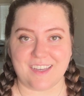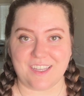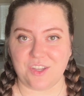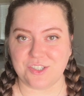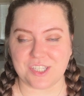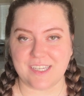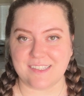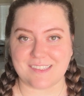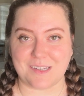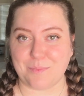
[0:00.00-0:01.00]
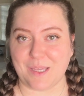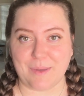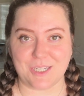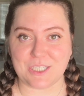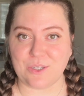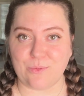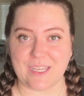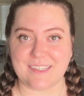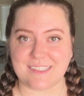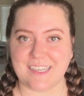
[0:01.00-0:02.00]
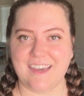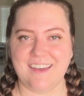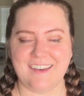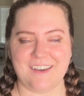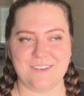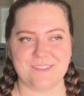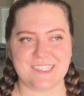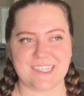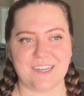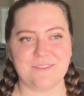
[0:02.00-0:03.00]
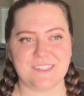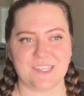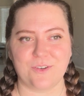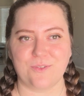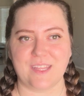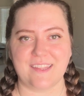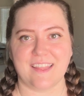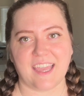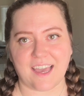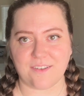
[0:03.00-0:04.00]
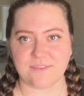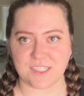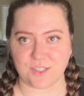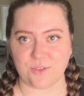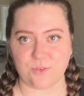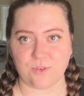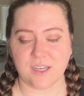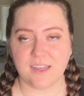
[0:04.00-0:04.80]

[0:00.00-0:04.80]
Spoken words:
Usually it's going to be about 2 weeks of stuff, so then they have to